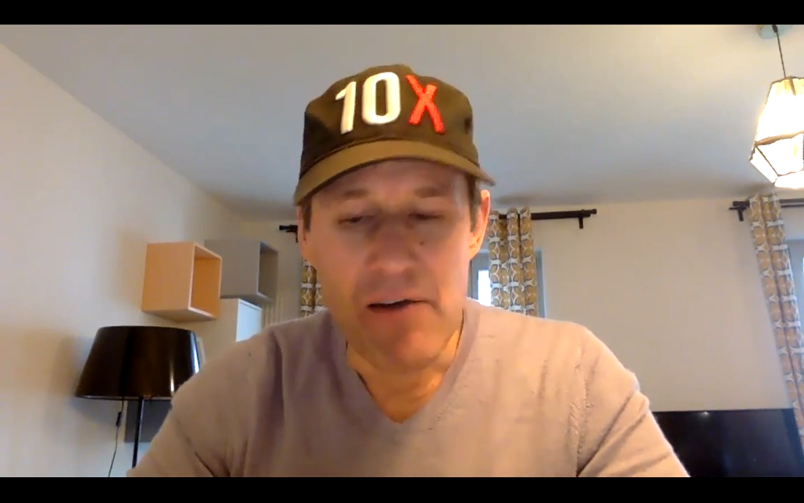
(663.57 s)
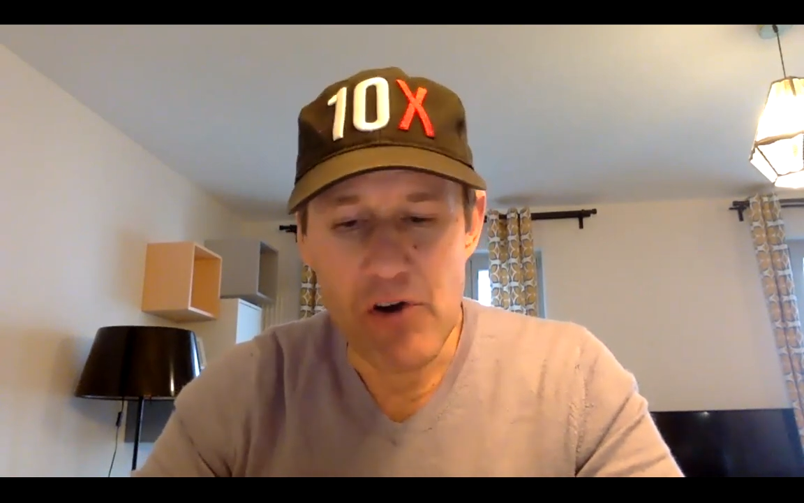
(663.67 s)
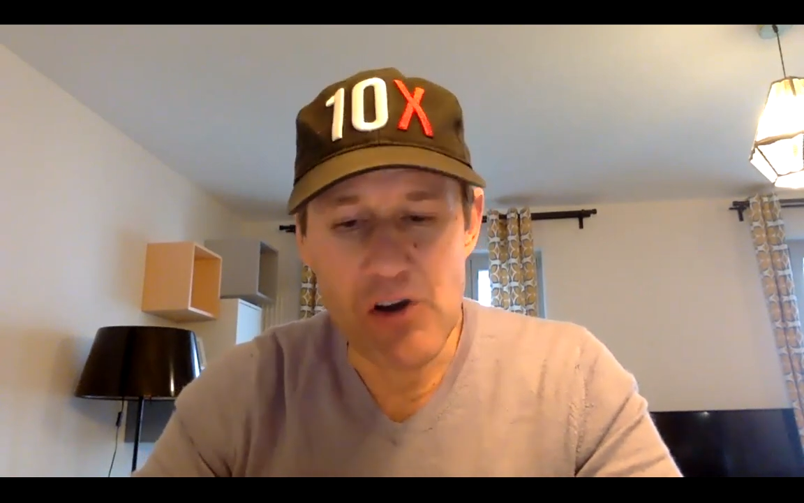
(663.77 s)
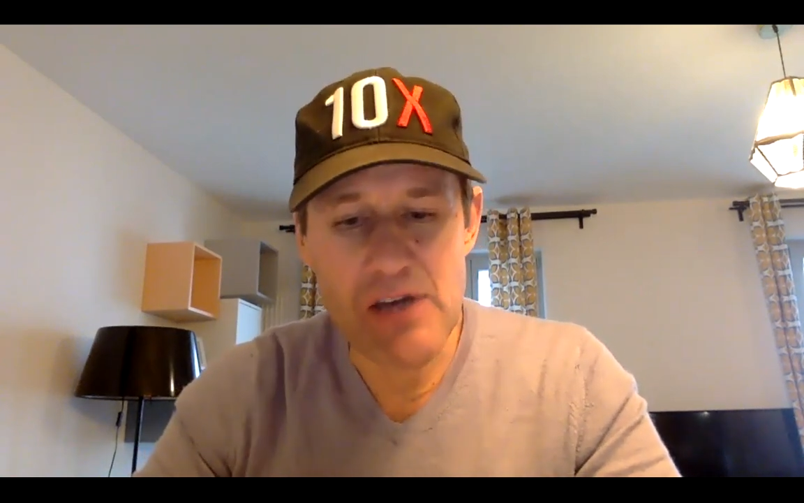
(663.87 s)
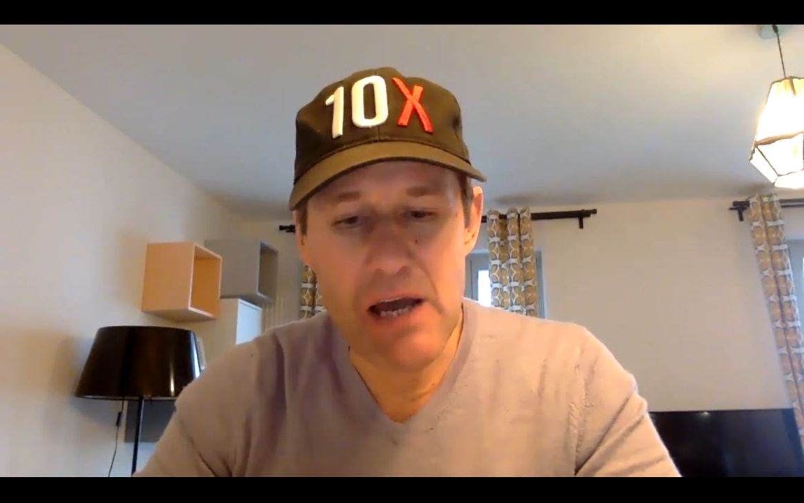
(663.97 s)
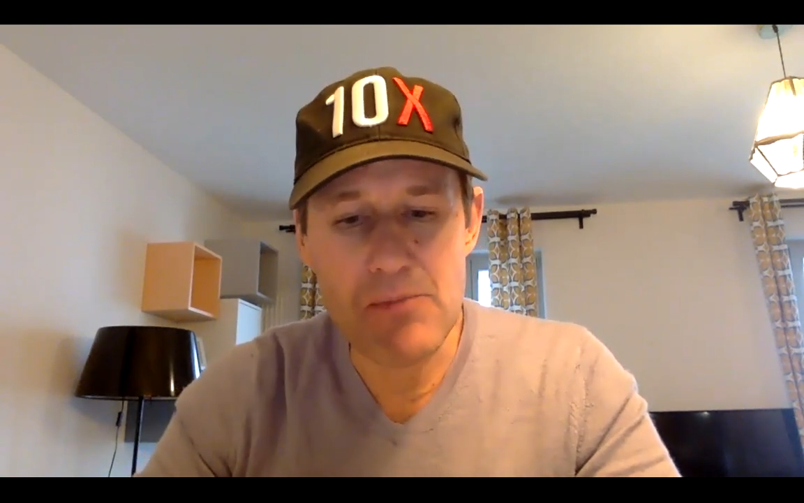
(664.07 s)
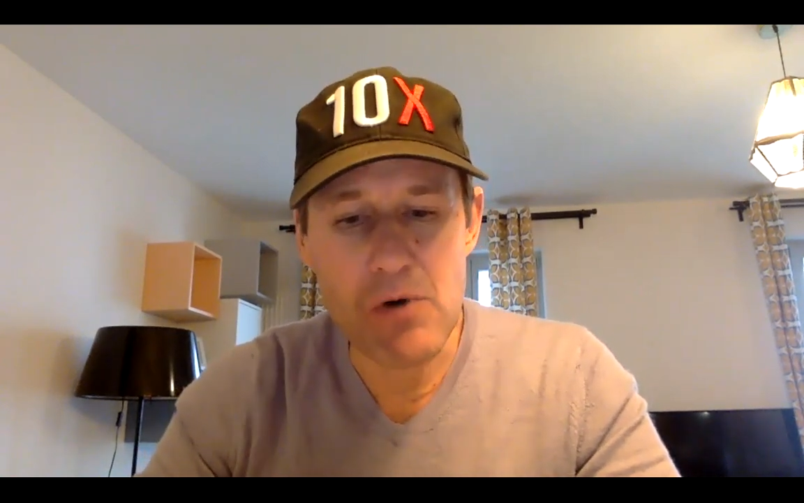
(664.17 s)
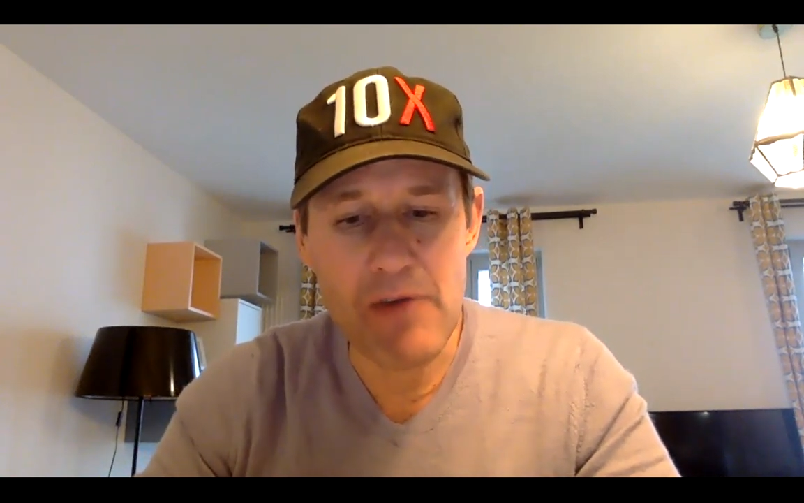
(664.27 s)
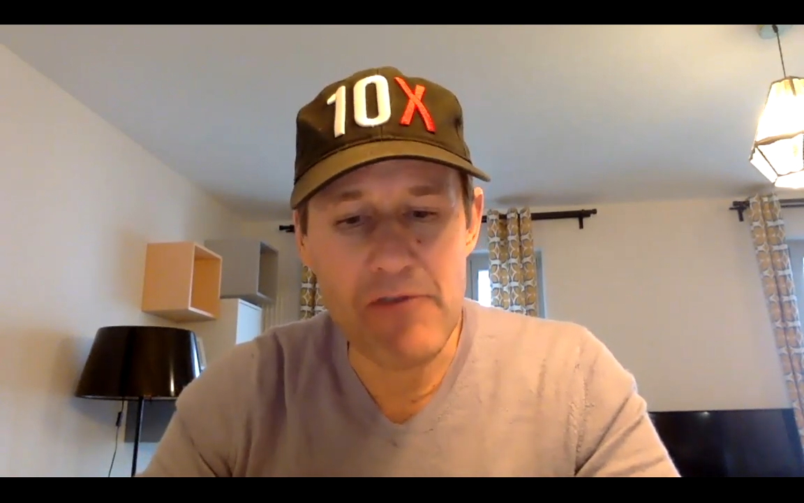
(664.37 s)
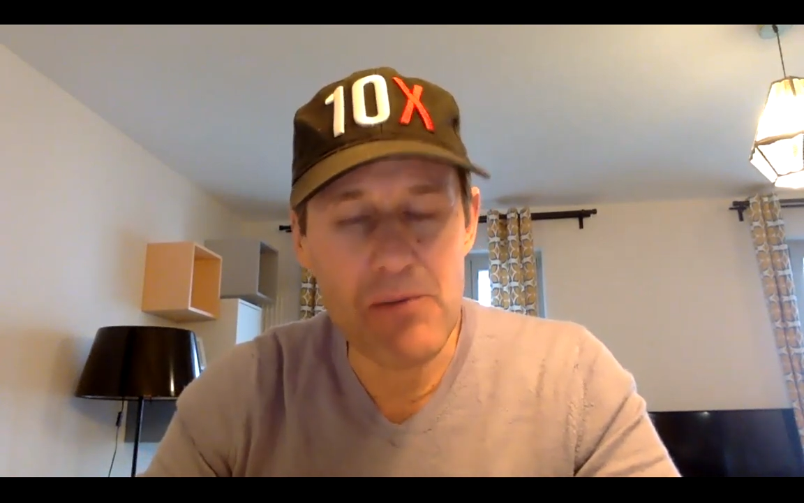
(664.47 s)
For
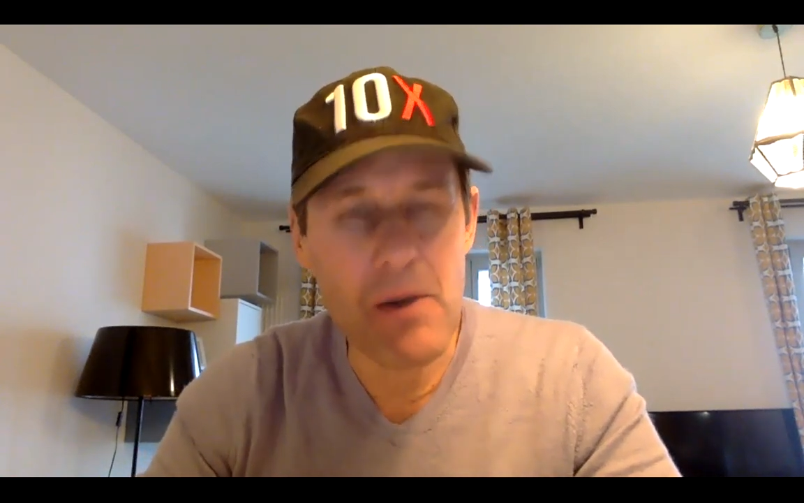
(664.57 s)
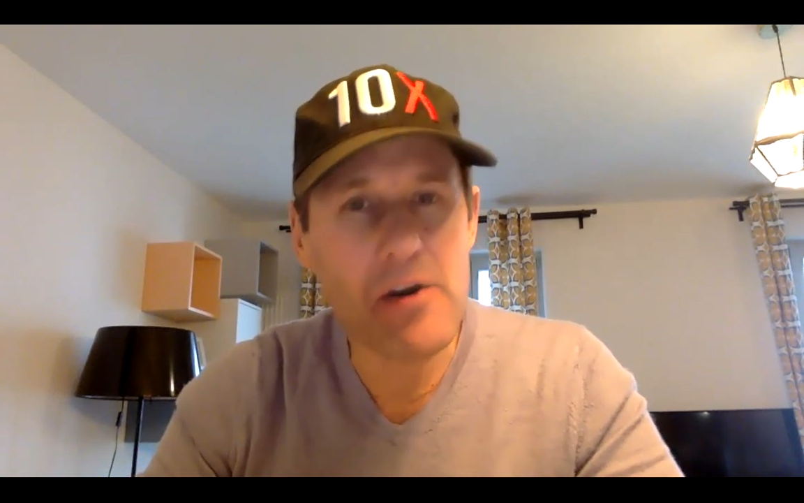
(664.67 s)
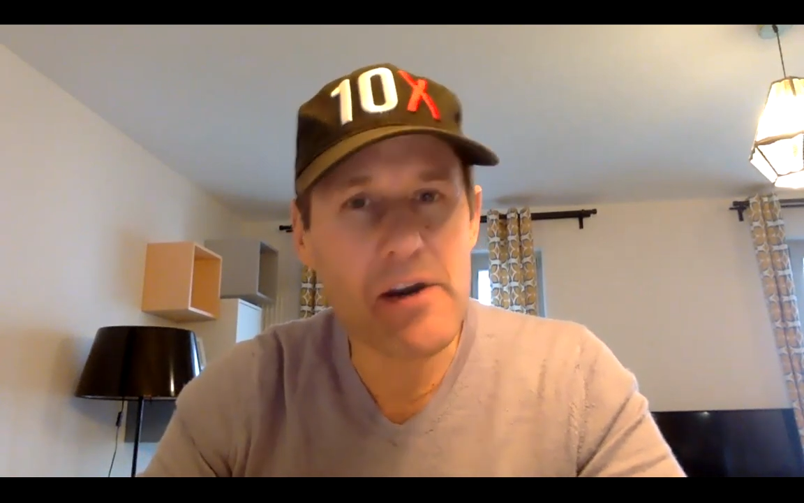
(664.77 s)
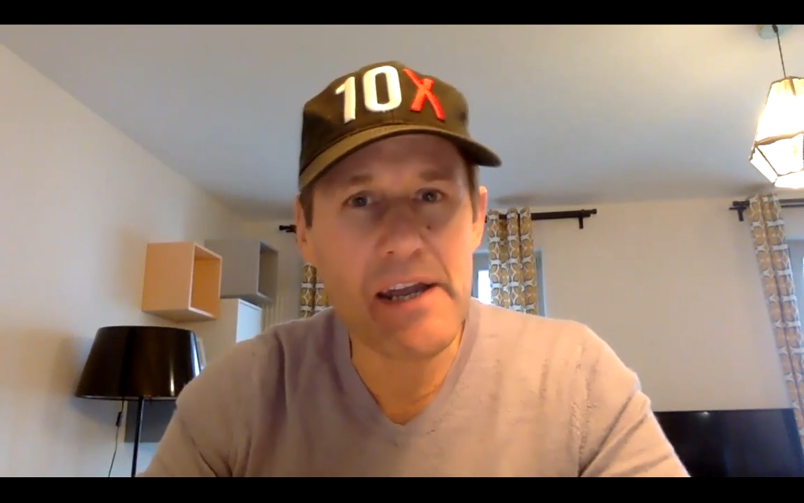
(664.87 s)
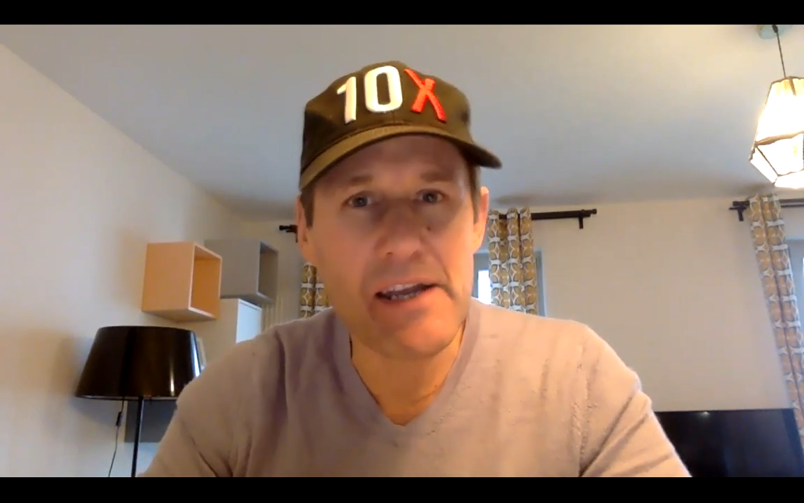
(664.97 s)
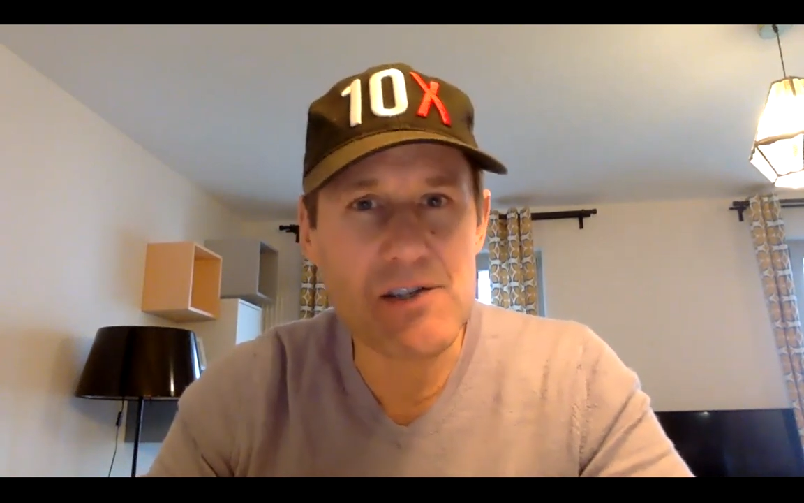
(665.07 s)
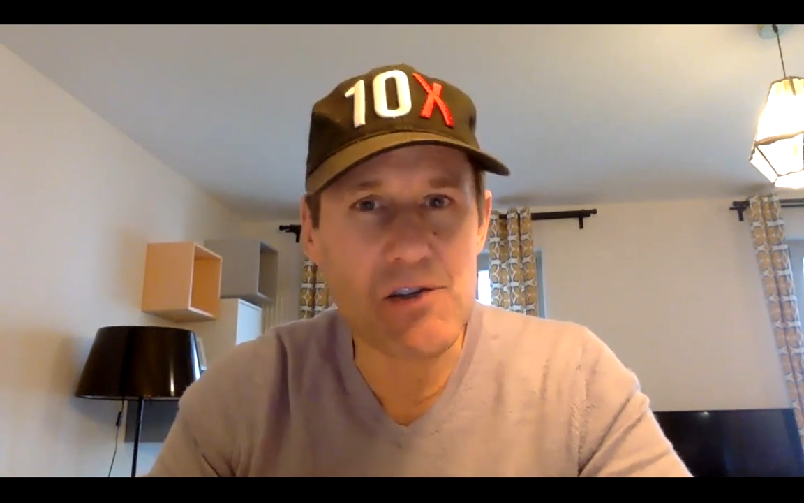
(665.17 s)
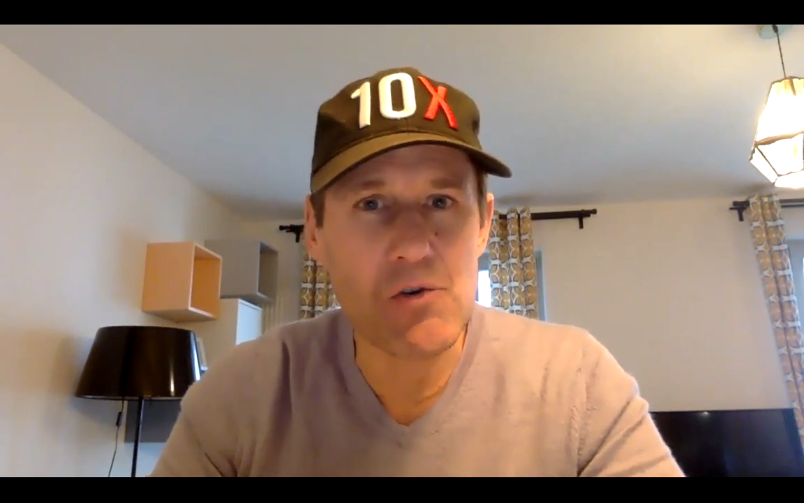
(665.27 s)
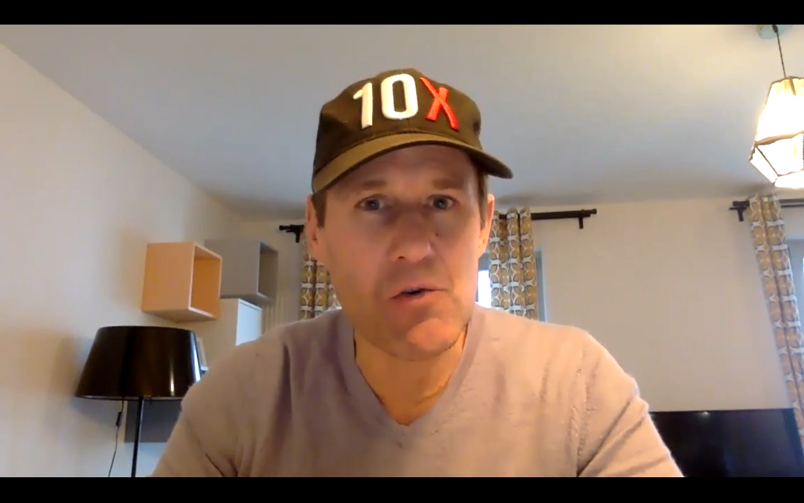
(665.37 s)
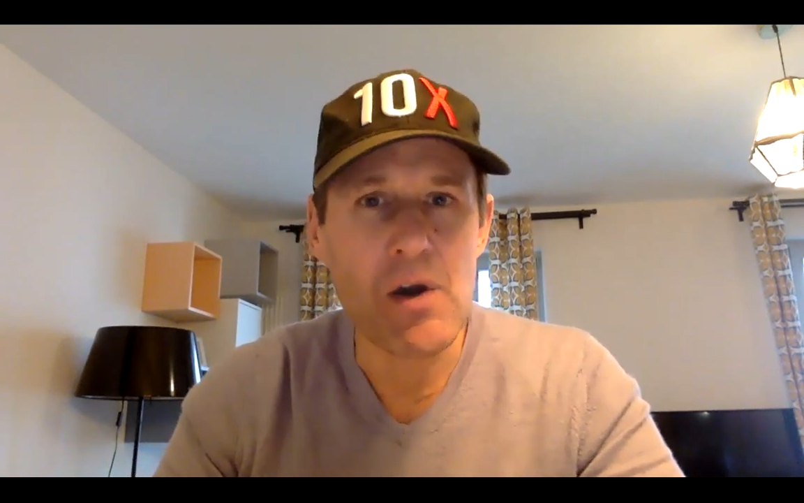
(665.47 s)
example, if you're marketing
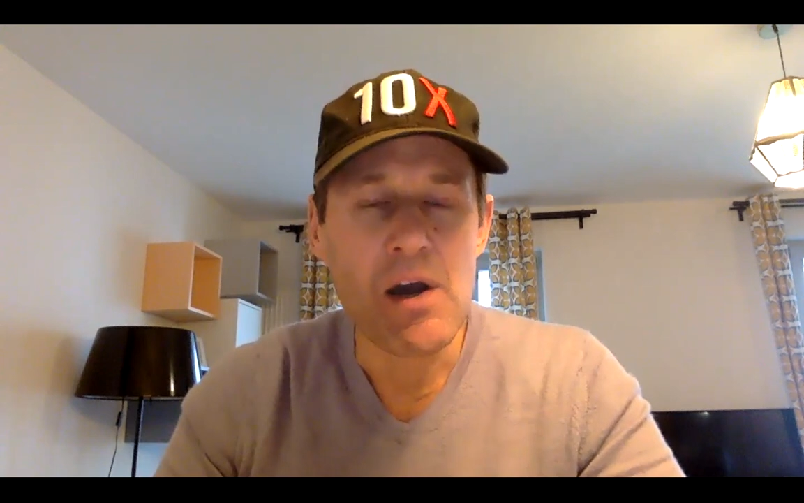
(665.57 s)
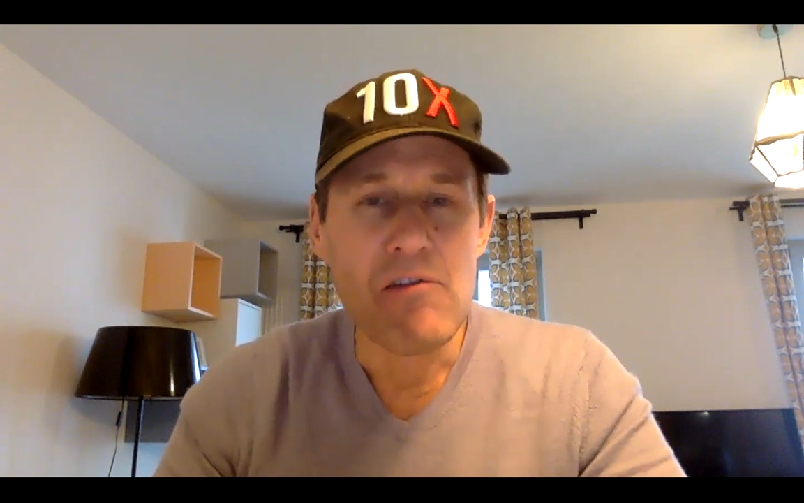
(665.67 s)
to